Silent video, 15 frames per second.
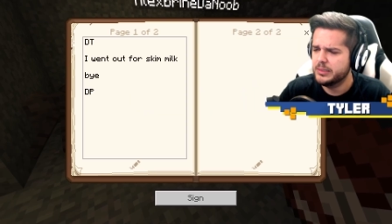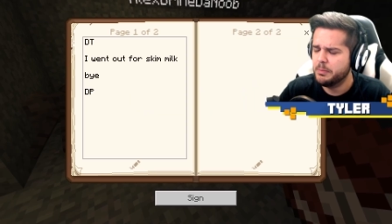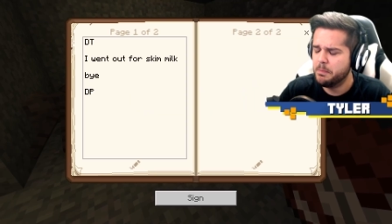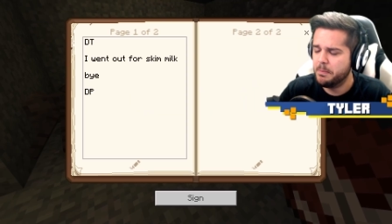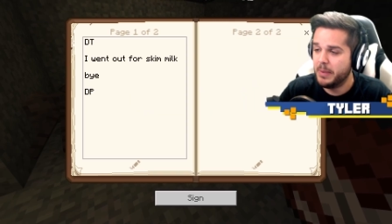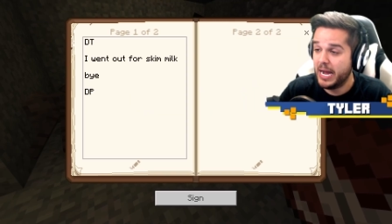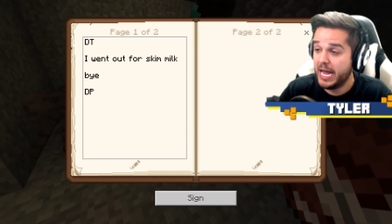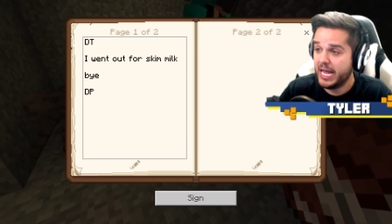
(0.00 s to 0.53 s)

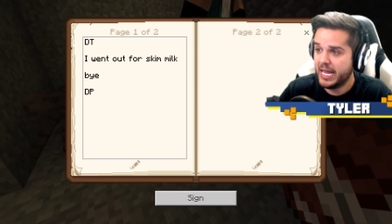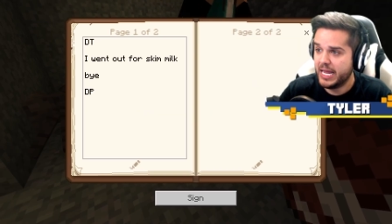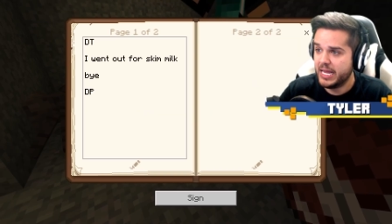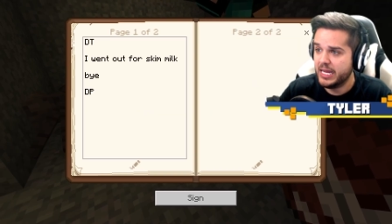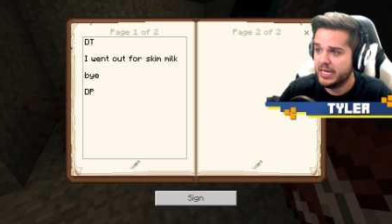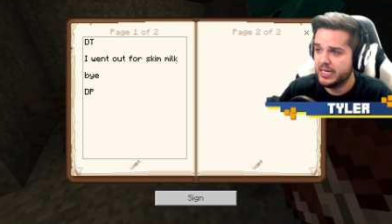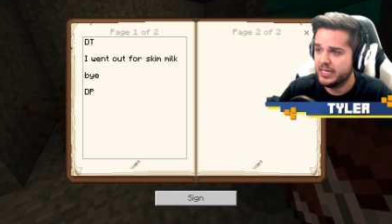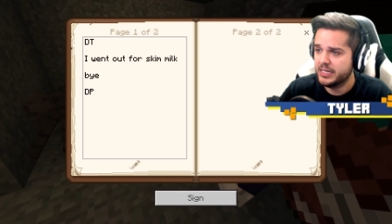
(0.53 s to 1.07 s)
Bye.
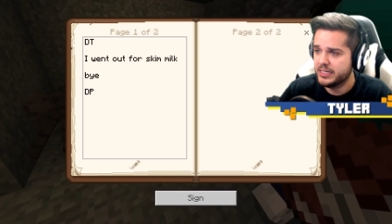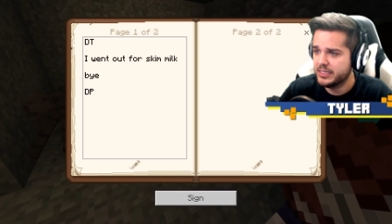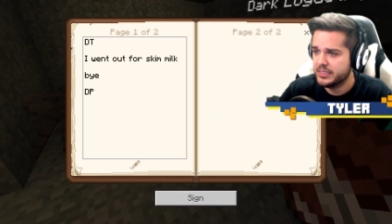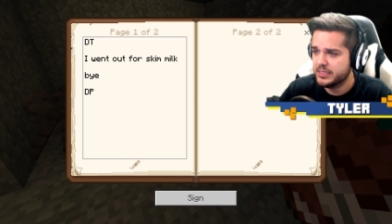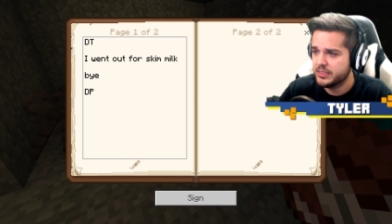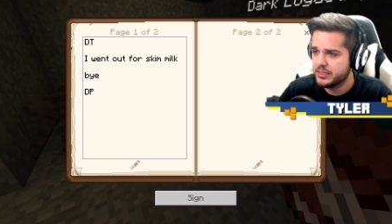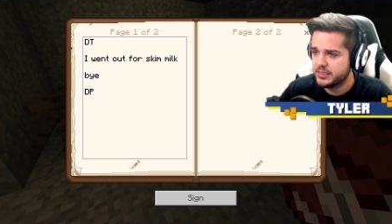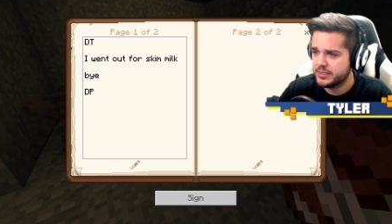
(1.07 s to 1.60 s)

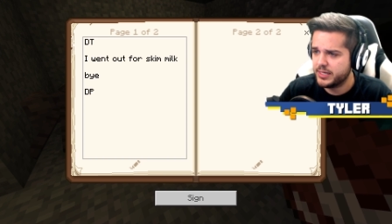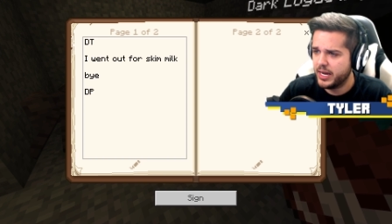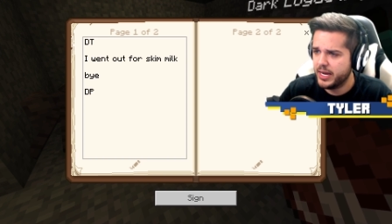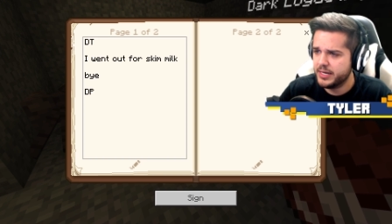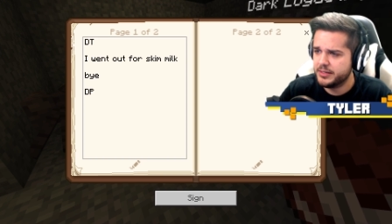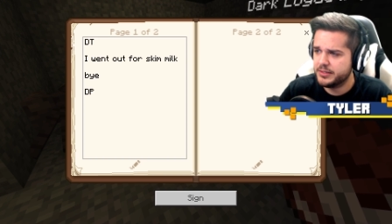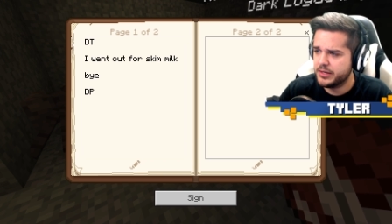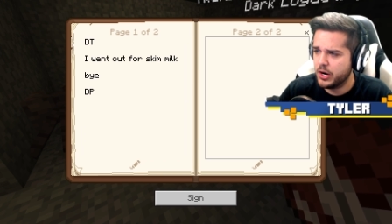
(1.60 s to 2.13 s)

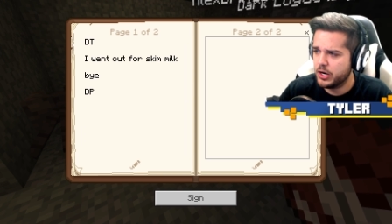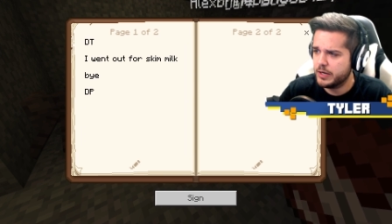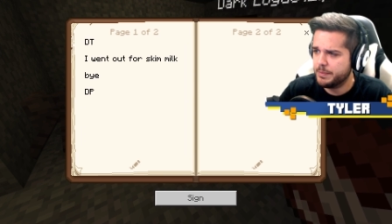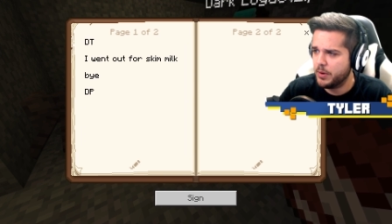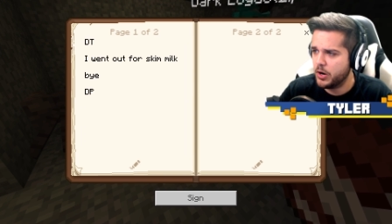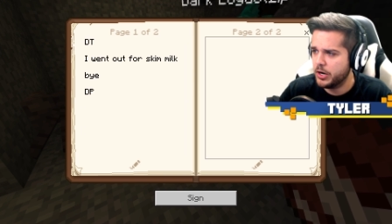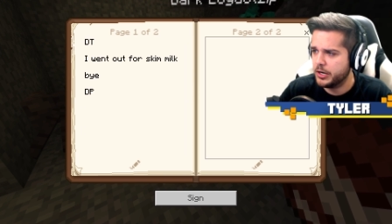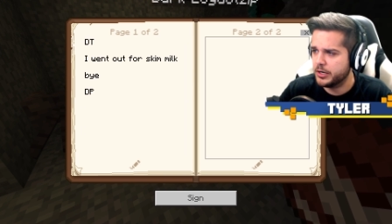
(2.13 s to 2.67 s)
Signed, Dark
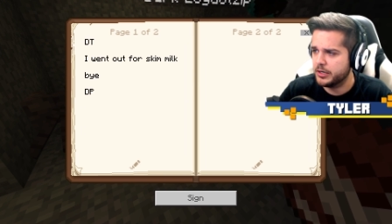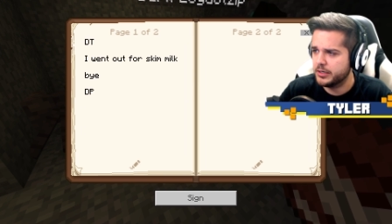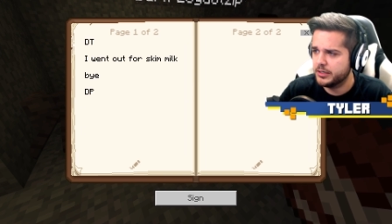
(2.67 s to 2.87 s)
Parker.